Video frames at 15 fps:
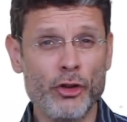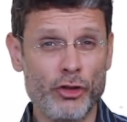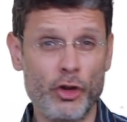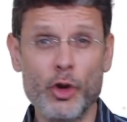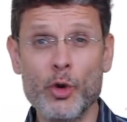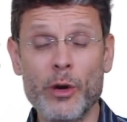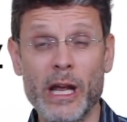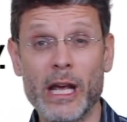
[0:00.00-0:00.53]

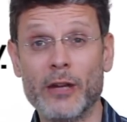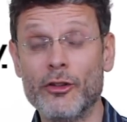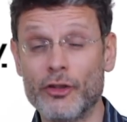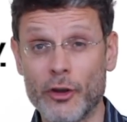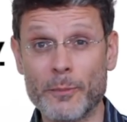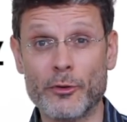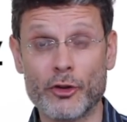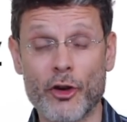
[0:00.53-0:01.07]
Tune in,
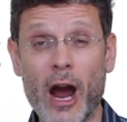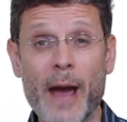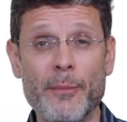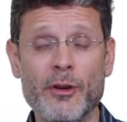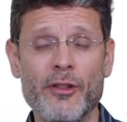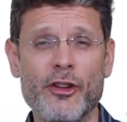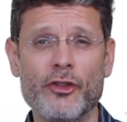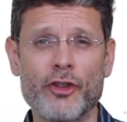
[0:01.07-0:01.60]

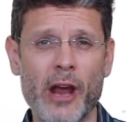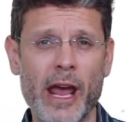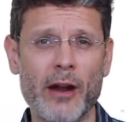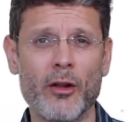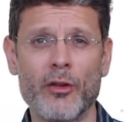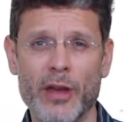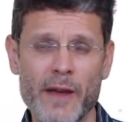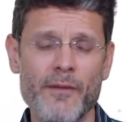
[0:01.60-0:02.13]
subscribe to the
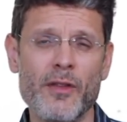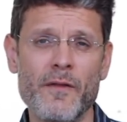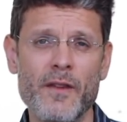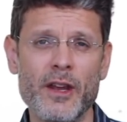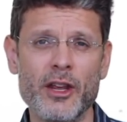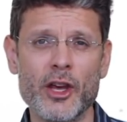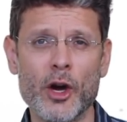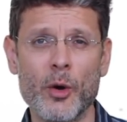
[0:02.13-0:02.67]
channel, give the
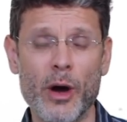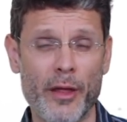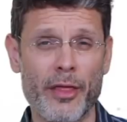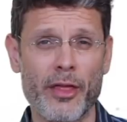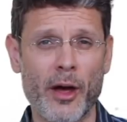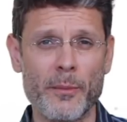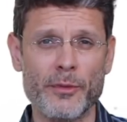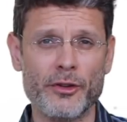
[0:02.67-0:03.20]
video a
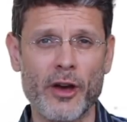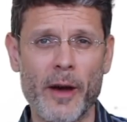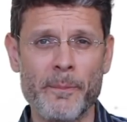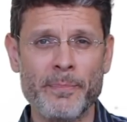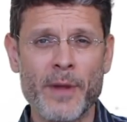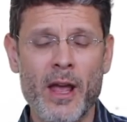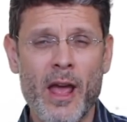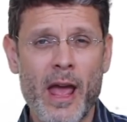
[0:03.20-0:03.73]
thumbs up,
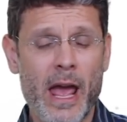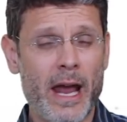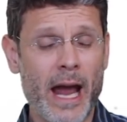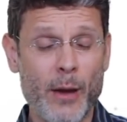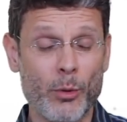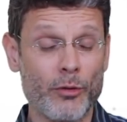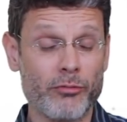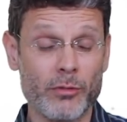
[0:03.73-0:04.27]
and
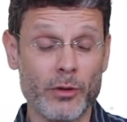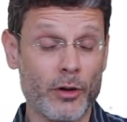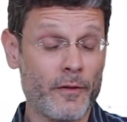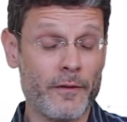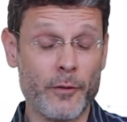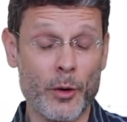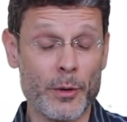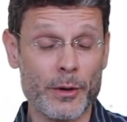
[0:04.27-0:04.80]
I will look
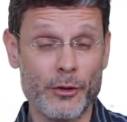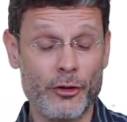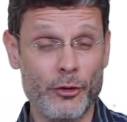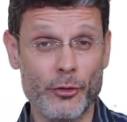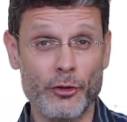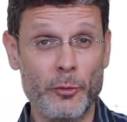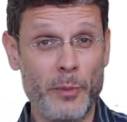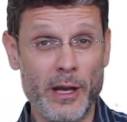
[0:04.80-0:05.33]
forward
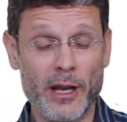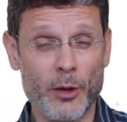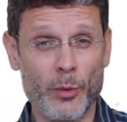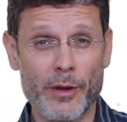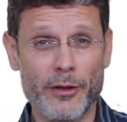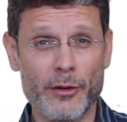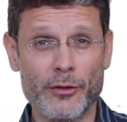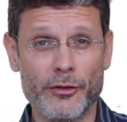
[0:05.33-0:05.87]
to speaking
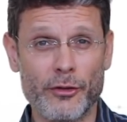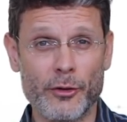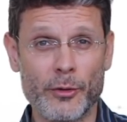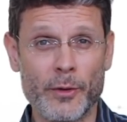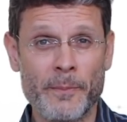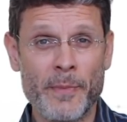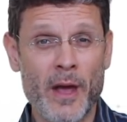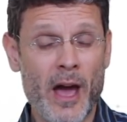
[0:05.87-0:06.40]
with you
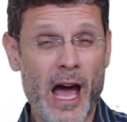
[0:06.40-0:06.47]
soon.